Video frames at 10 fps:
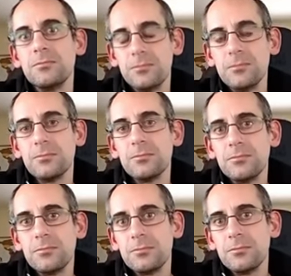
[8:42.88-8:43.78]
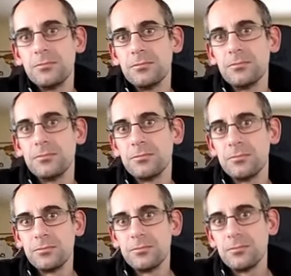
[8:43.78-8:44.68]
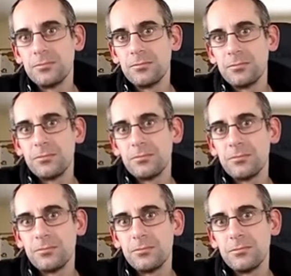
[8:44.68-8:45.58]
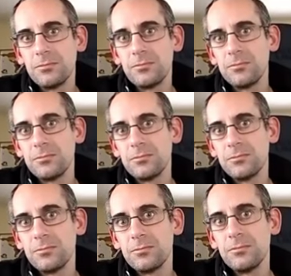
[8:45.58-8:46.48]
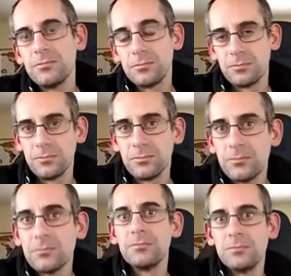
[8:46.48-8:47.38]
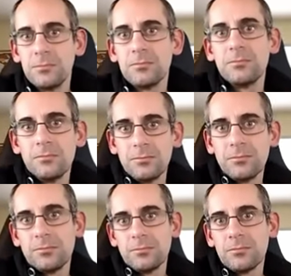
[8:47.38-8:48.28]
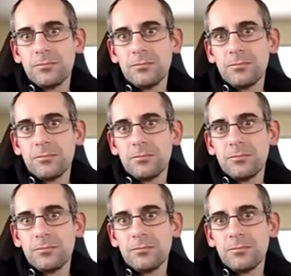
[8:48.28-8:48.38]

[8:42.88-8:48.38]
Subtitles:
(silent)